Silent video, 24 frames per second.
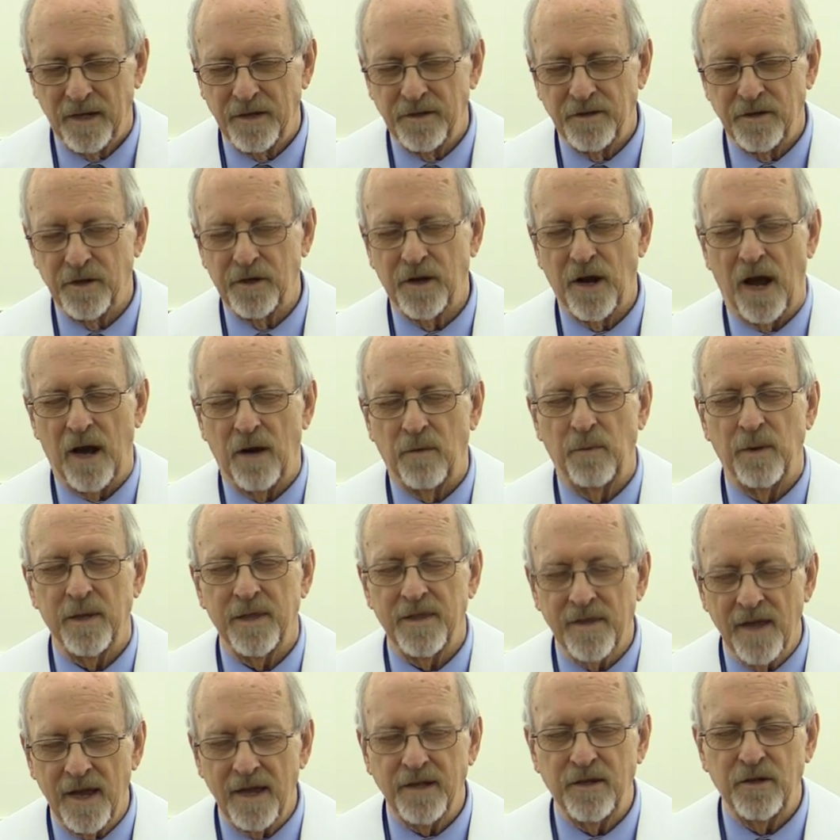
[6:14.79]
Dear God, we
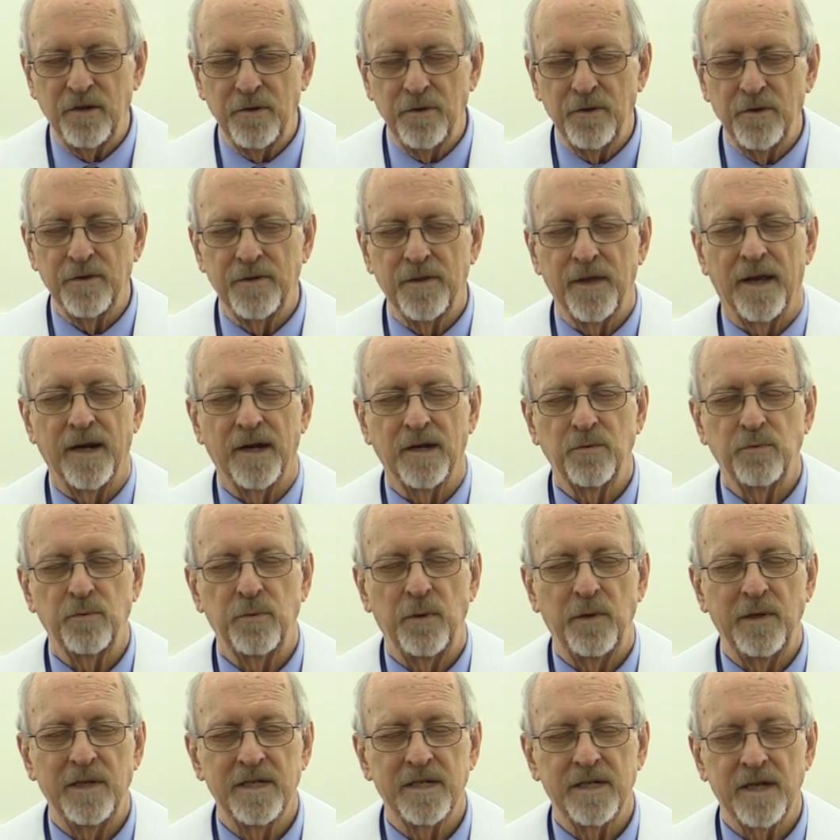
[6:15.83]
thank you that as
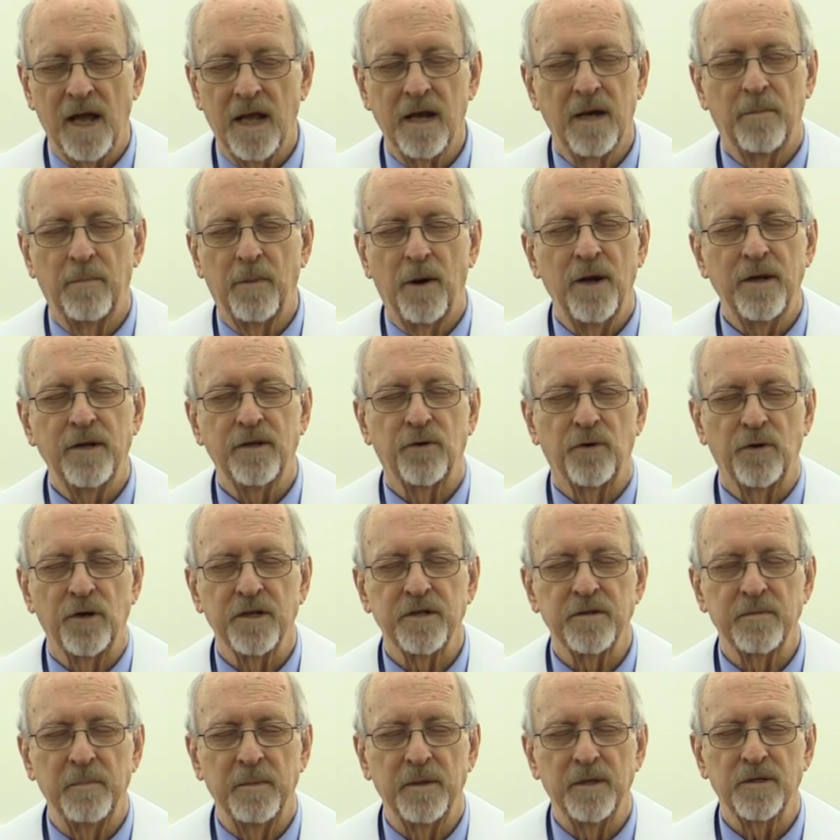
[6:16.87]
we celebrate
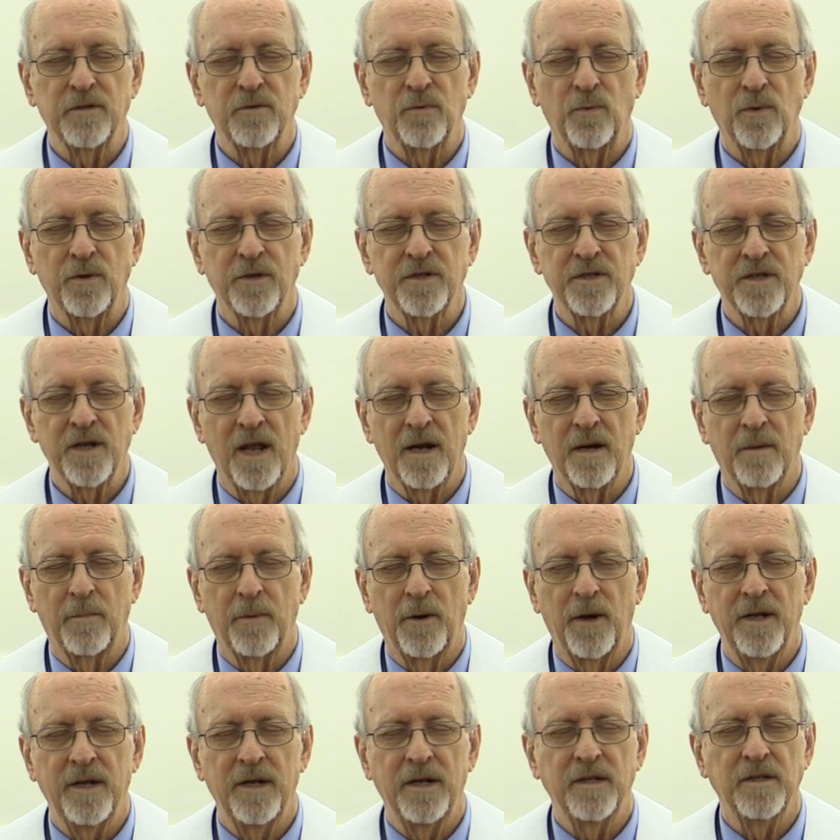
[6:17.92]
Christmas, we're
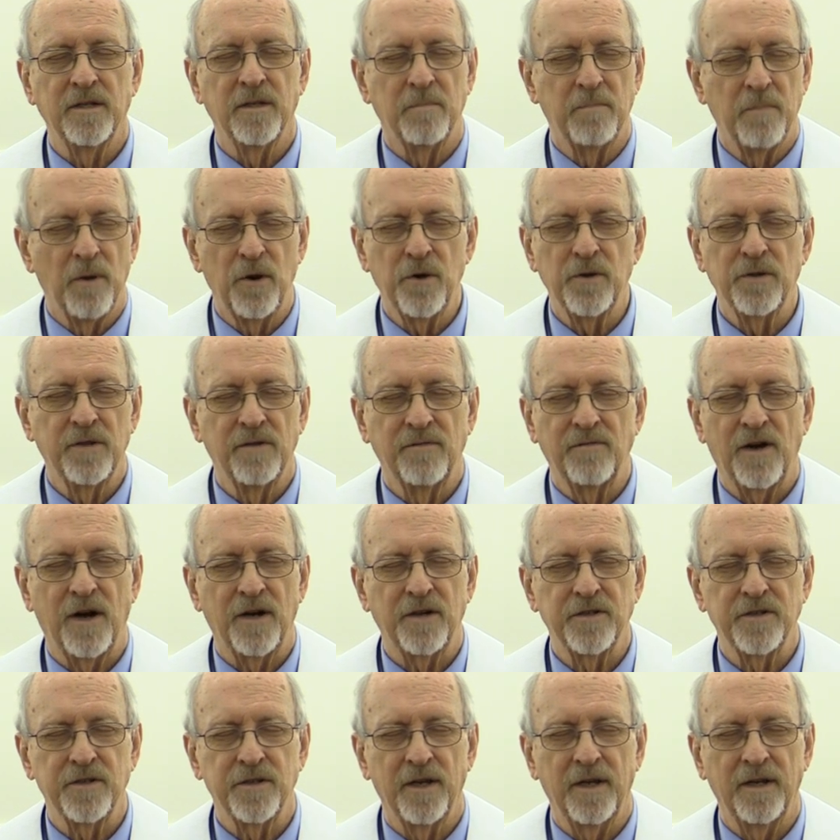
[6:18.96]
celebrating the birth of
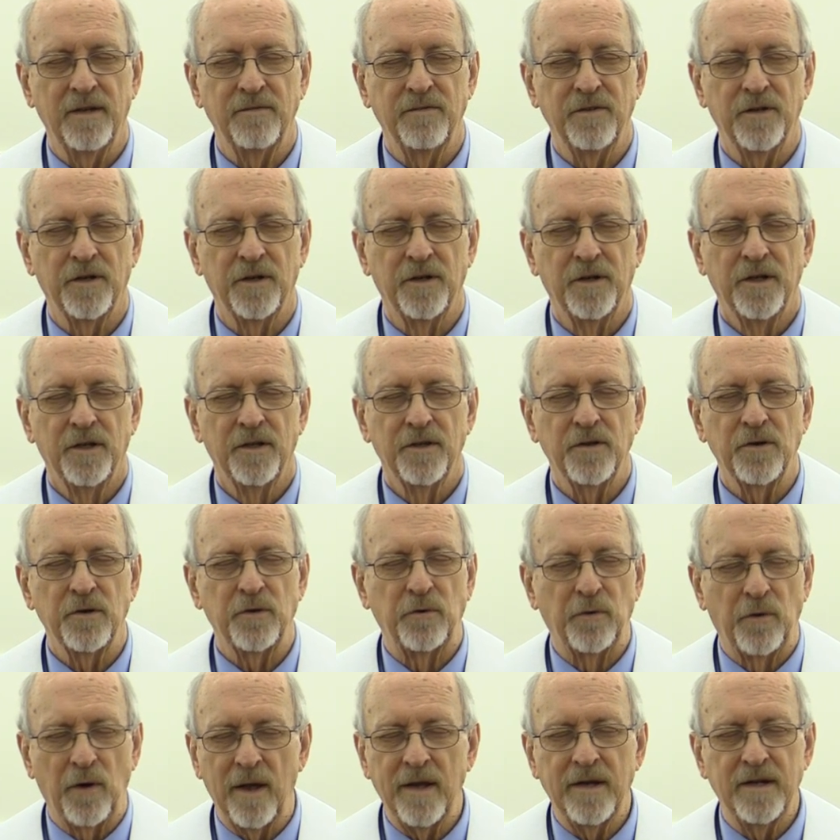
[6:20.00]
our Savior, the
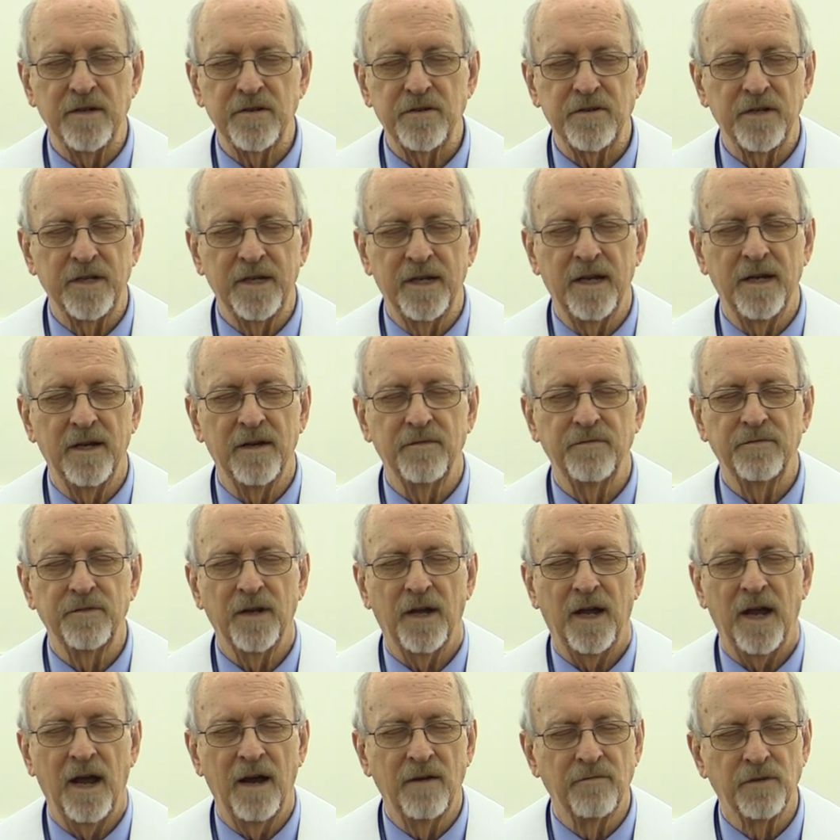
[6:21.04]
greatest gift
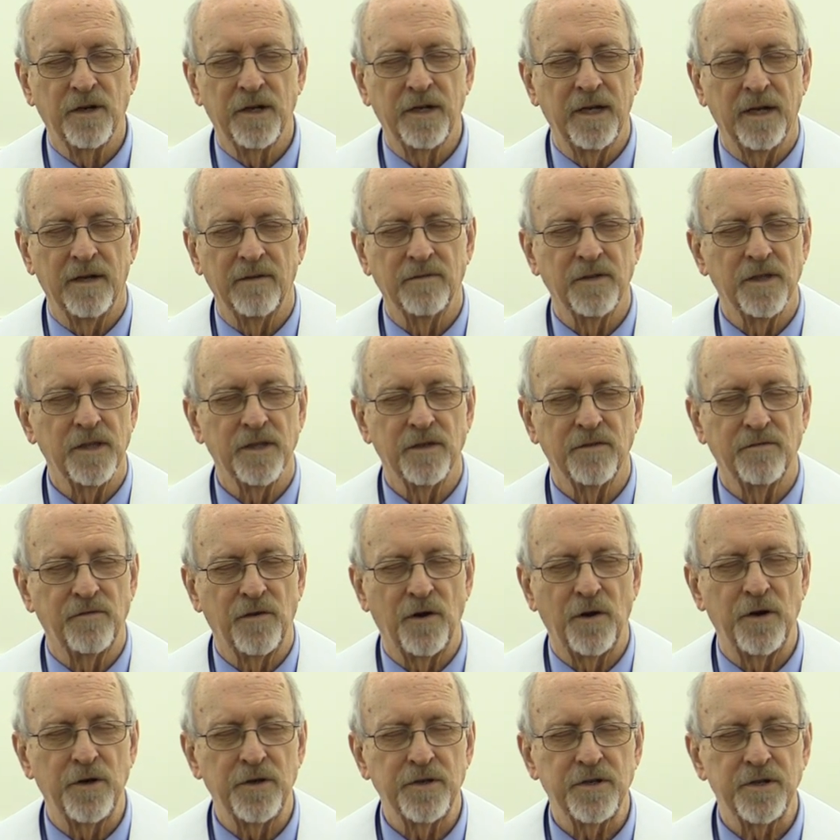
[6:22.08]
ever given, the
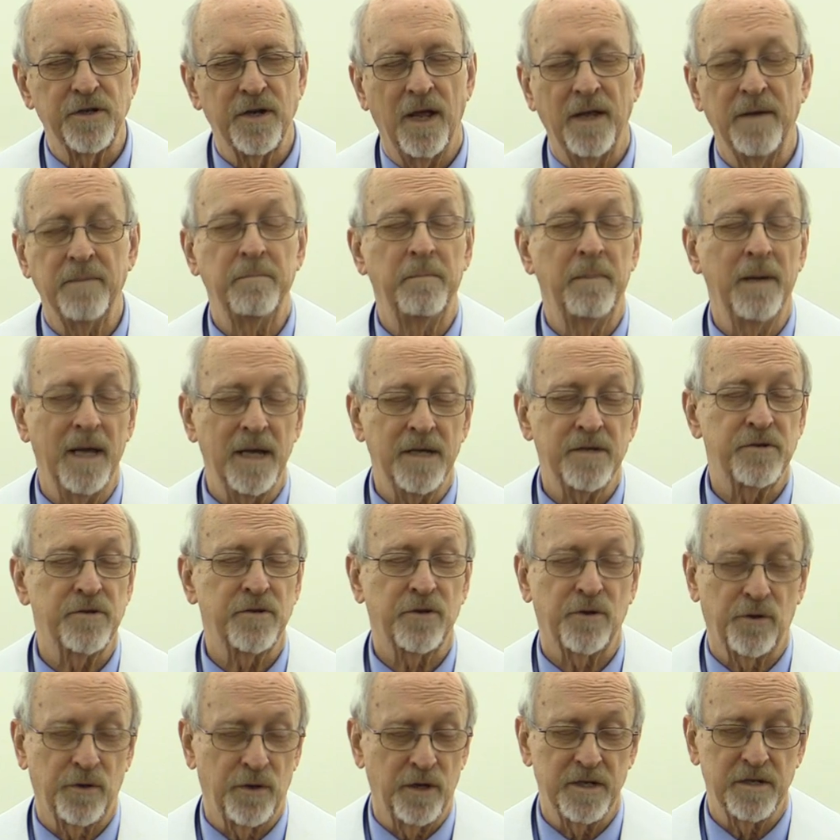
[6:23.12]
first and
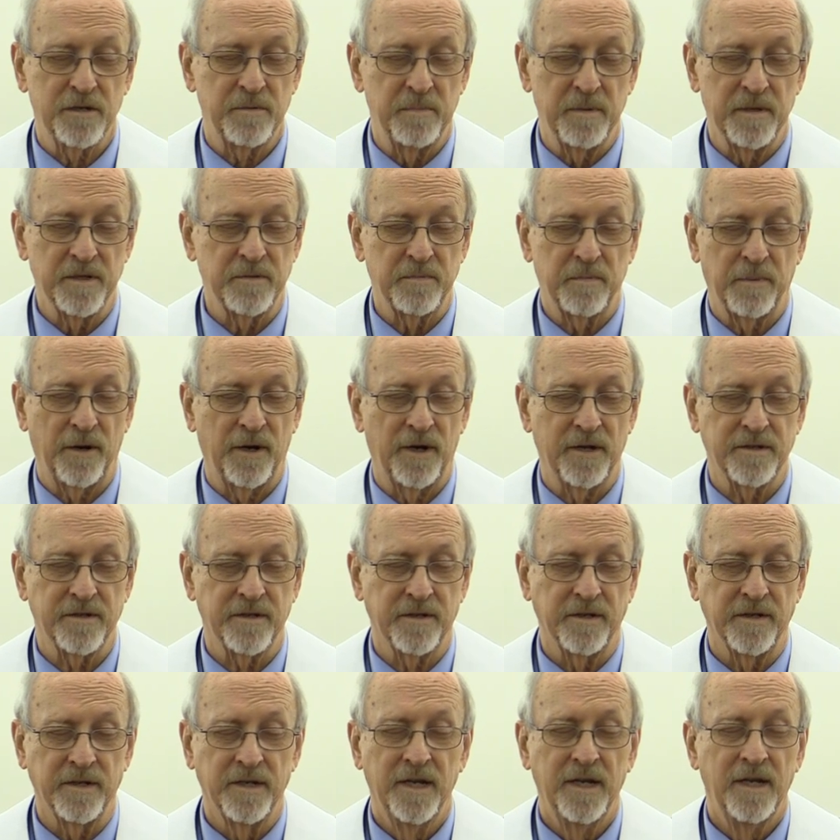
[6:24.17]
best Christmas
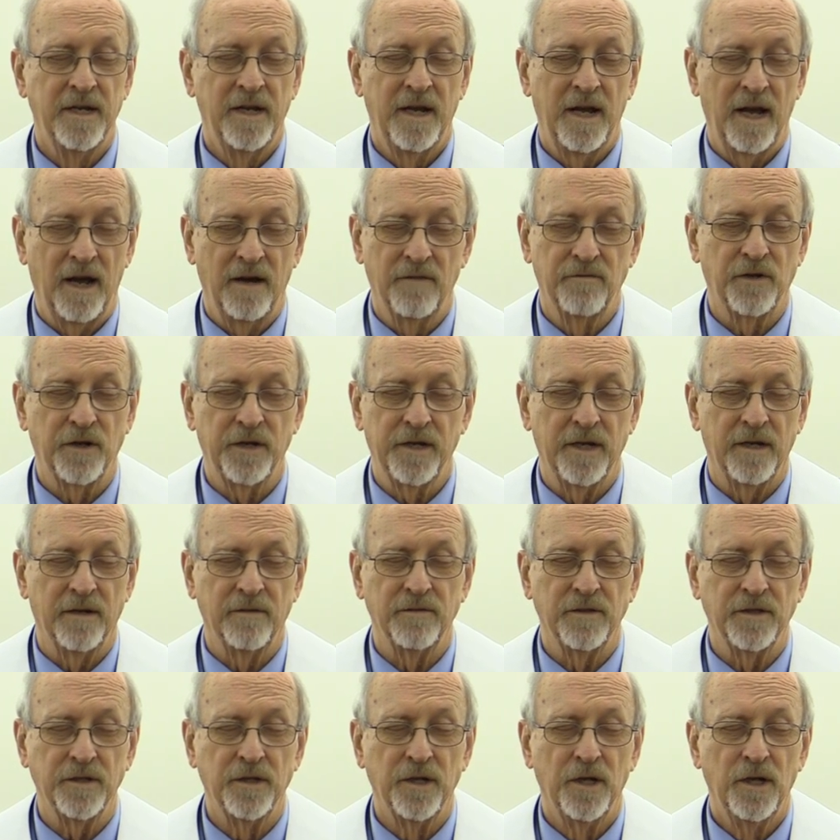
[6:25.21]
present ever
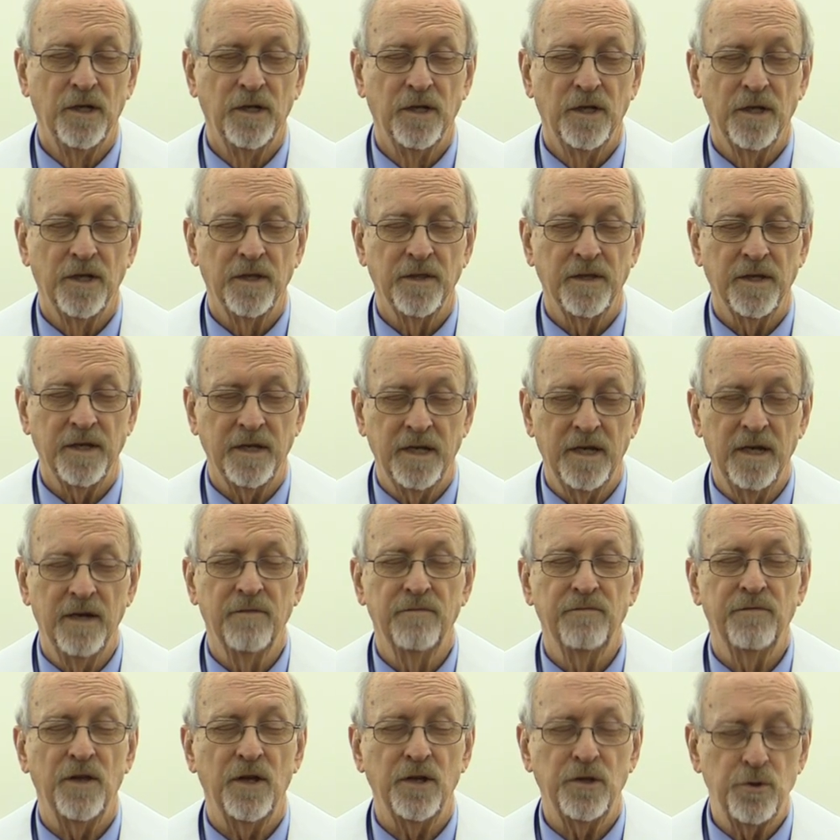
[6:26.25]
given, the
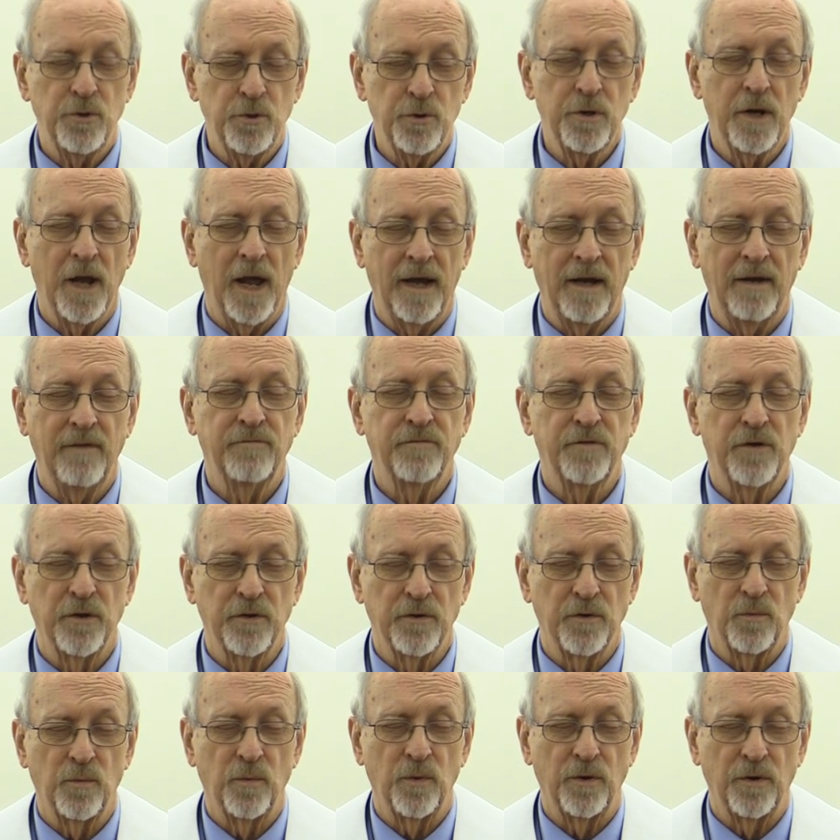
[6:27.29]
gift that you gave to
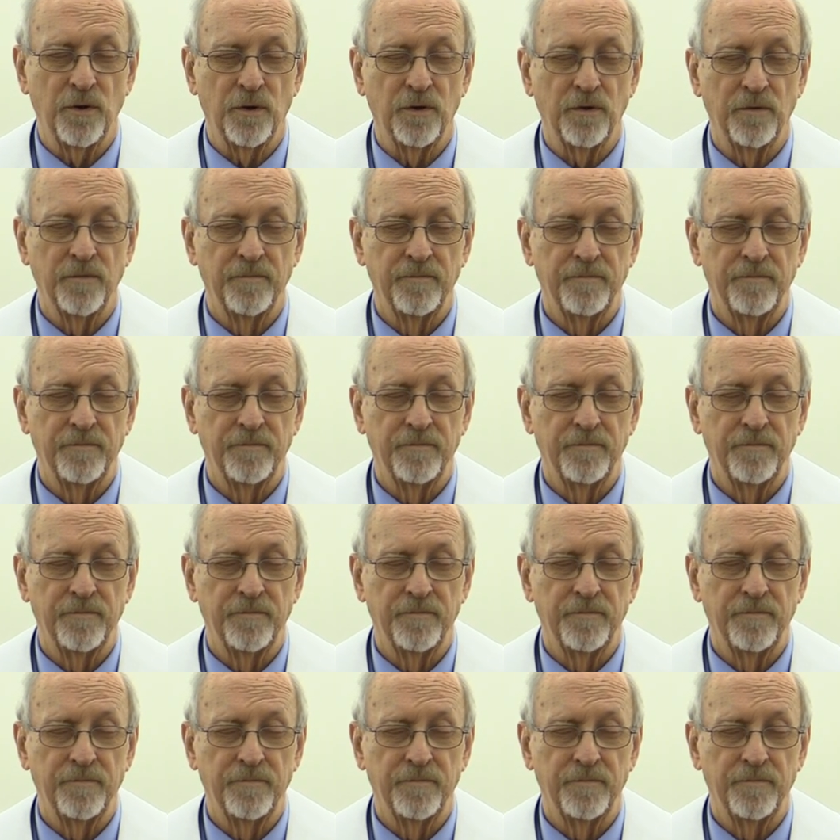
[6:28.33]
the world.